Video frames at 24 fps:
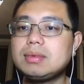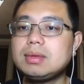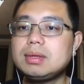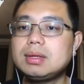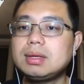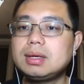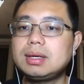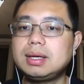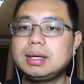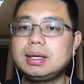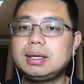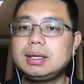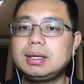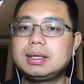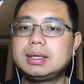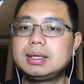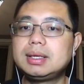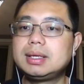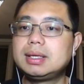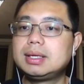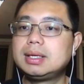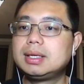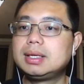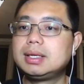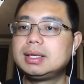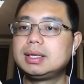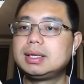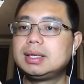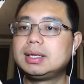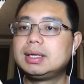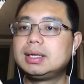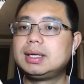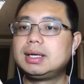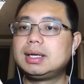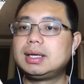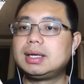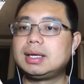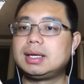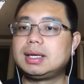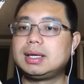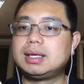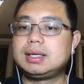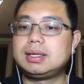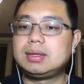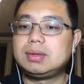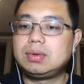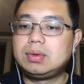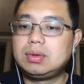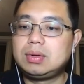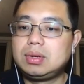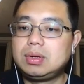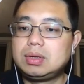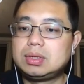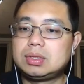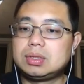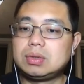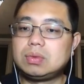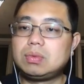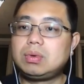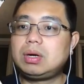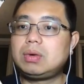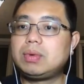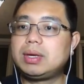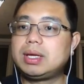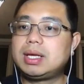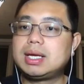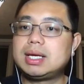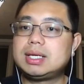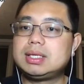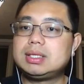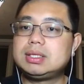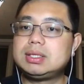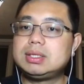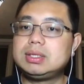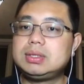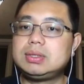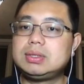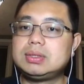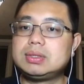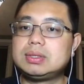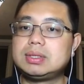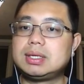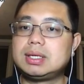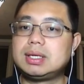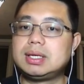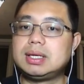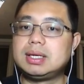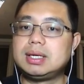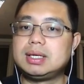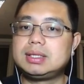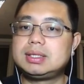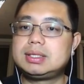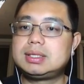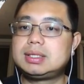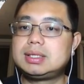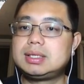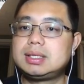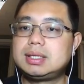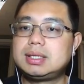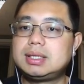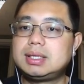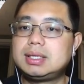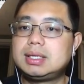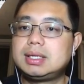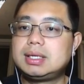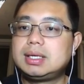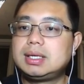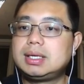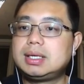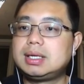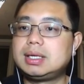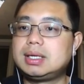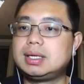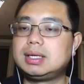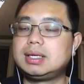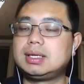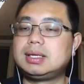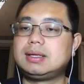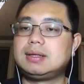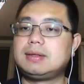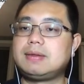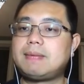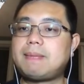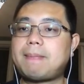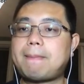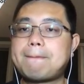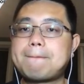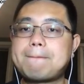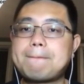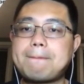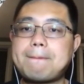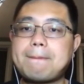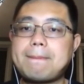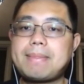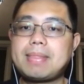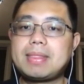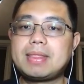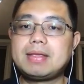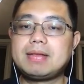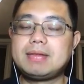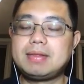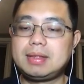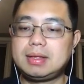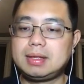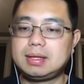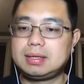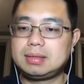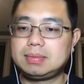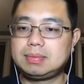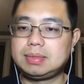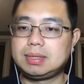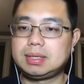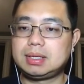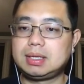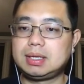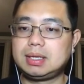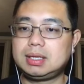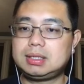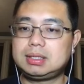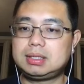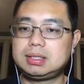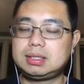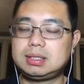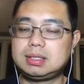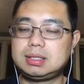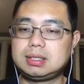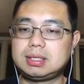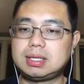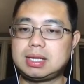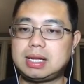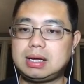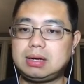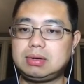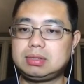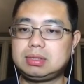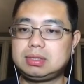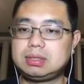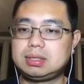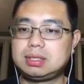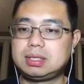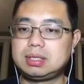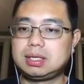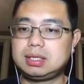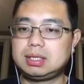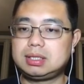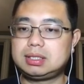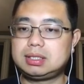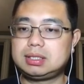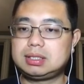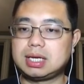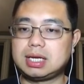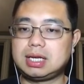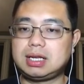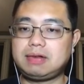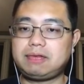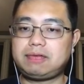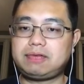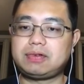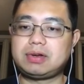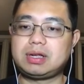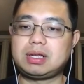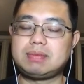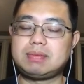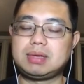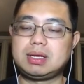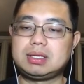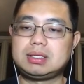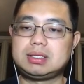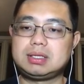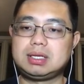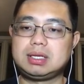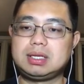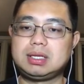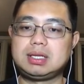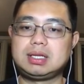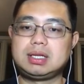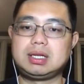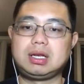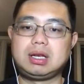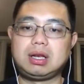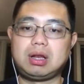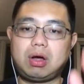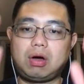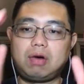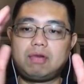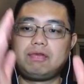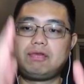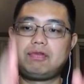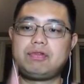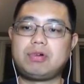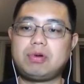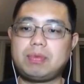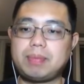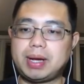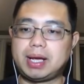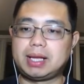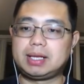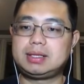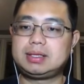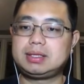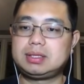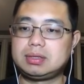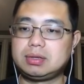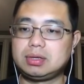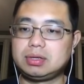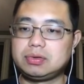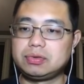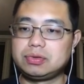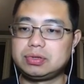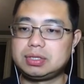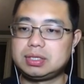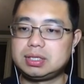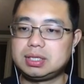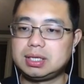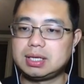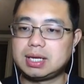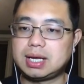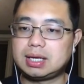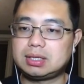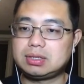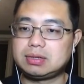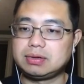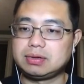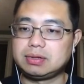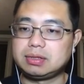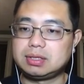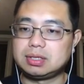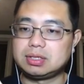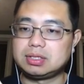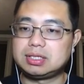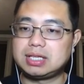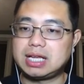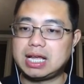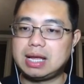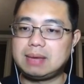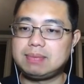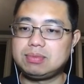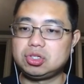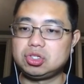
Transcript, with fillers: Okay, and so what we can do is uh, because now this data frame is in the long format, so you see actually the same